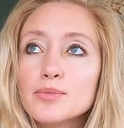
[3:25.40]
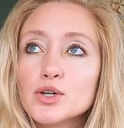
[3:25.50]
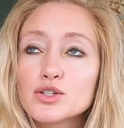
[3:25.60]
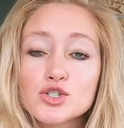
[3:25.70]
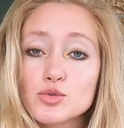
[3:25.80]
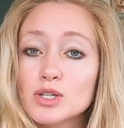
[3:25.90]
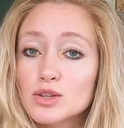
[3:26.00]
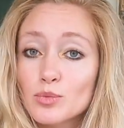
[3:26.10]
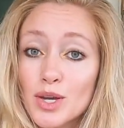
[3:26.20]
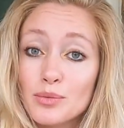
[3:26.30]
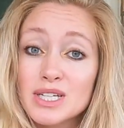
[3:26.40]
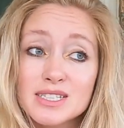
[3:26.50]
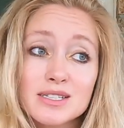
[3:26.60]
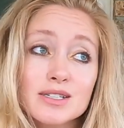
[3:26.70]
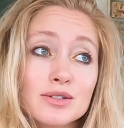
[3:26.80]
You can do it the way
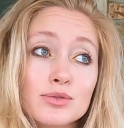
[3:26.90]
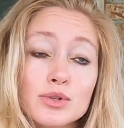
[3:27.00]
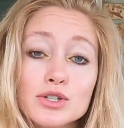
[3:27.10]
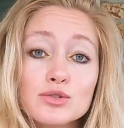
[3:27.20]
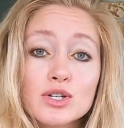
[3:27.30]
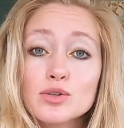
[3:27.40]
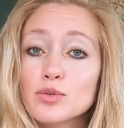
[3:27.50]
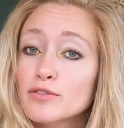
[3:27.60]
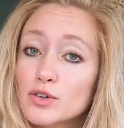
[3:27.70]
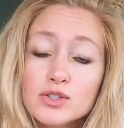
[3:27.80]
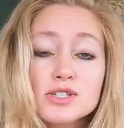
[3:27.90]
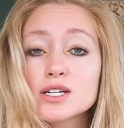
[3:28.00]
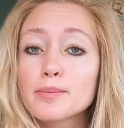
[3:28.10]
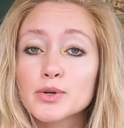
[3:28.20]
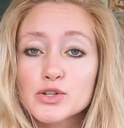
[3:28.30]
we did it, or you can reverse
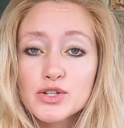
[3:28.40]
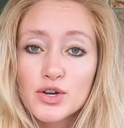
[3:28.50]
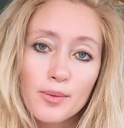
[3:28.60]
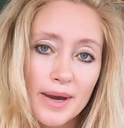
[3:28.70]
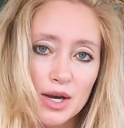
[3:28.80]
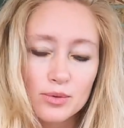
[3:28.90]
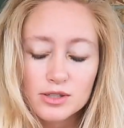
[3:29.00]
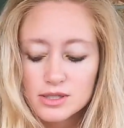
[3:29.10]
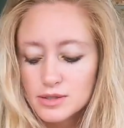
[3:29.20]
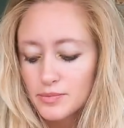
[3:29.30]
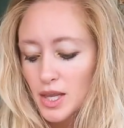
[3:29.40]
the numbers and go backwards.